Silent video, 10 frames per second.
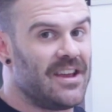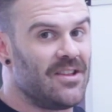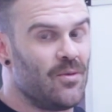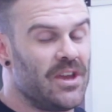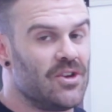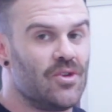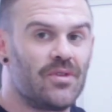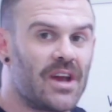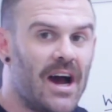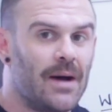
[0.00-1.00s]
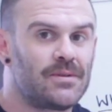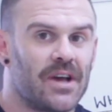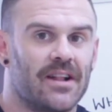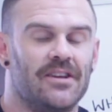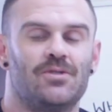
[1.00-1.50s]
thing that we can do with carb
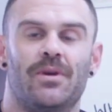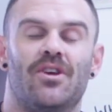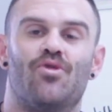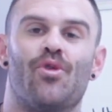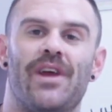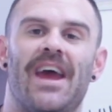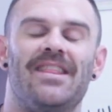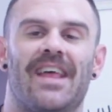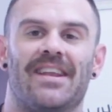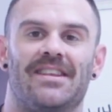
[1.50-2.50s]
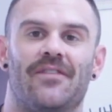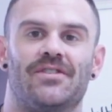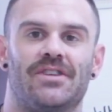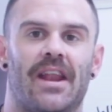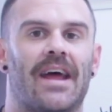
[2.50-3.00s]
cycling is we can create that
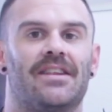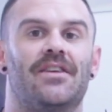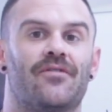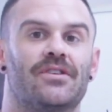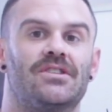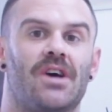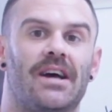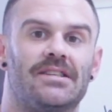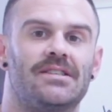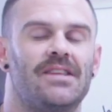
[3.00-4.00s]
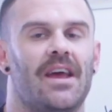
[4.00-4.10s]
deficit at different sizes